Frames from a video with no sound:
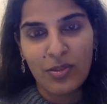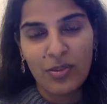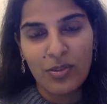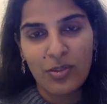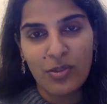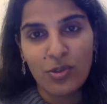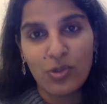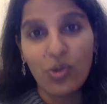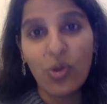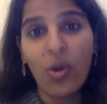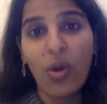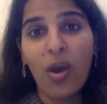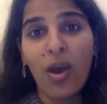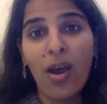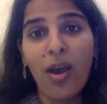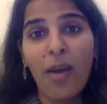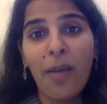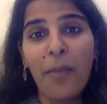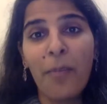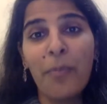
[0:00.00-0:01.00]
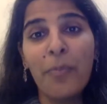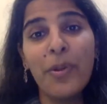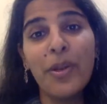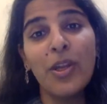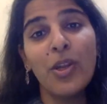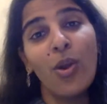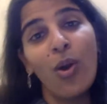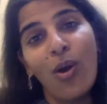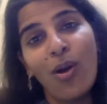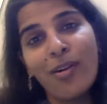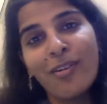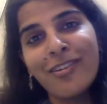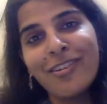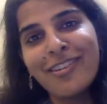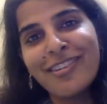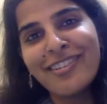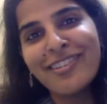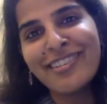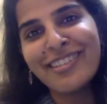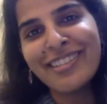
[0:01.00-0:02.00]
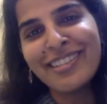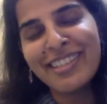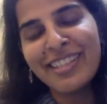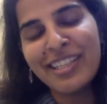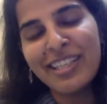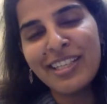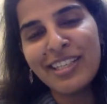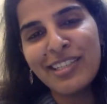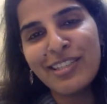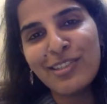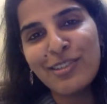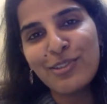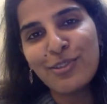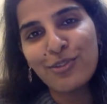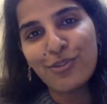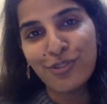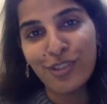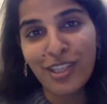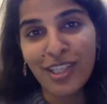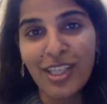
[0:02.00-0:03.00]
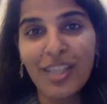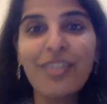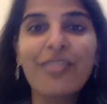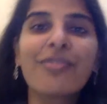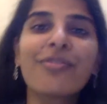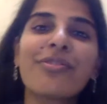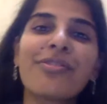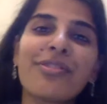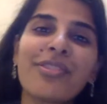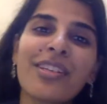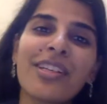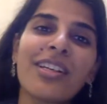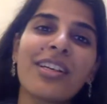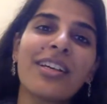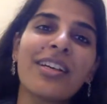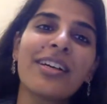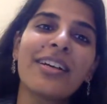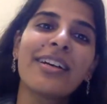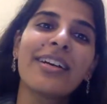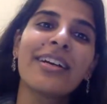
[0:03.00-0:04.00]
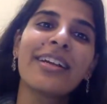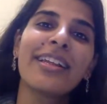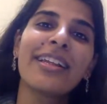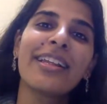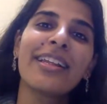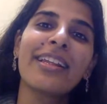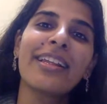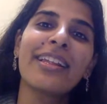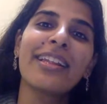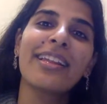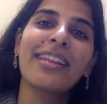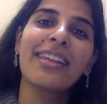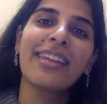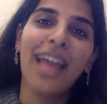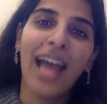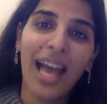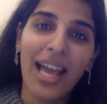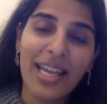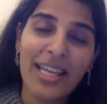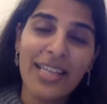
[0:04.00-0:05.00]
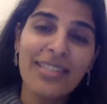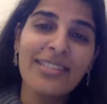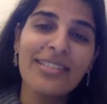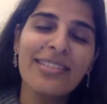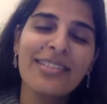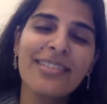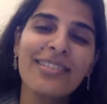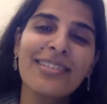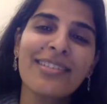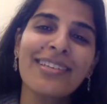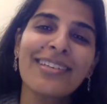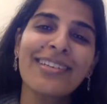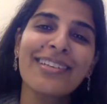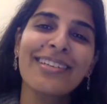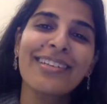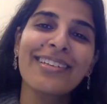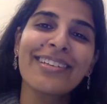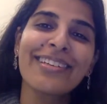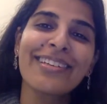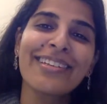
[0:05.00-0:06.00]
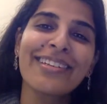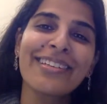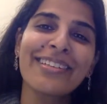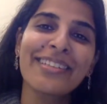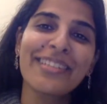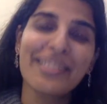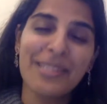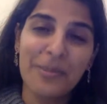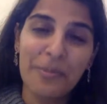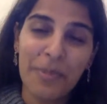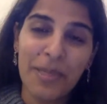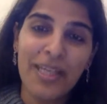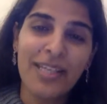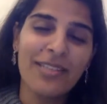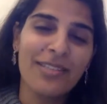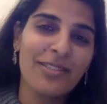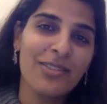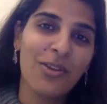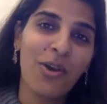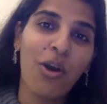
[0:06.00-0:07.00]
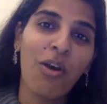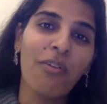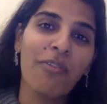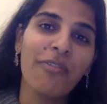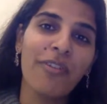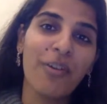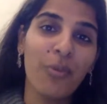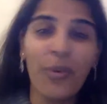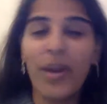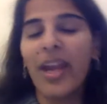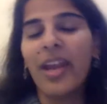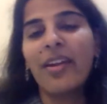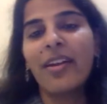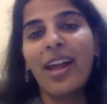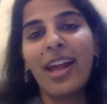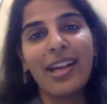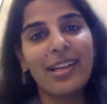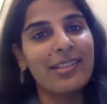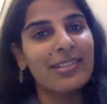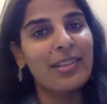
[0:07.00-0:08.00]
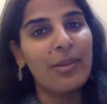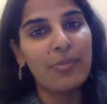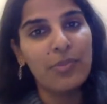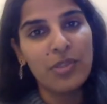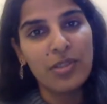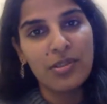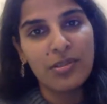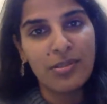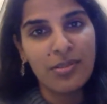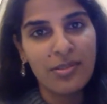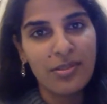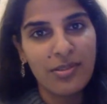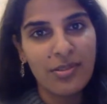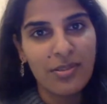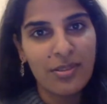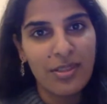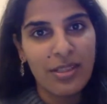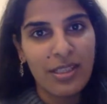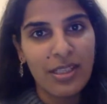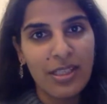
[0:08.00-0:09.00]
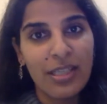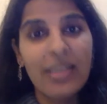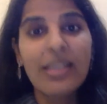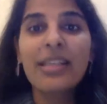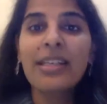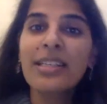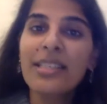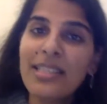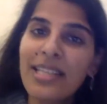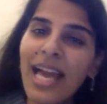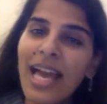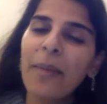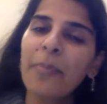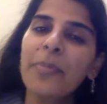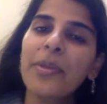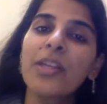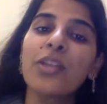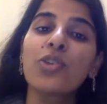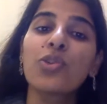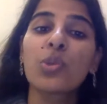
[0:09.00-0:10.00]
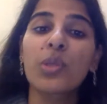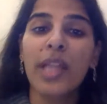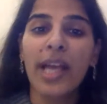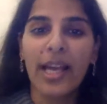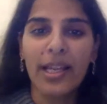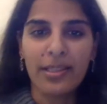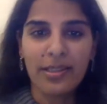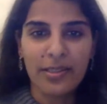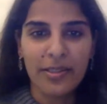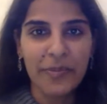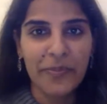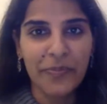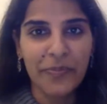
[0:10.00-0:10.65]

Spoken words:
So, beyond the need to forgive lies the space of aware acceptance. Tap into that.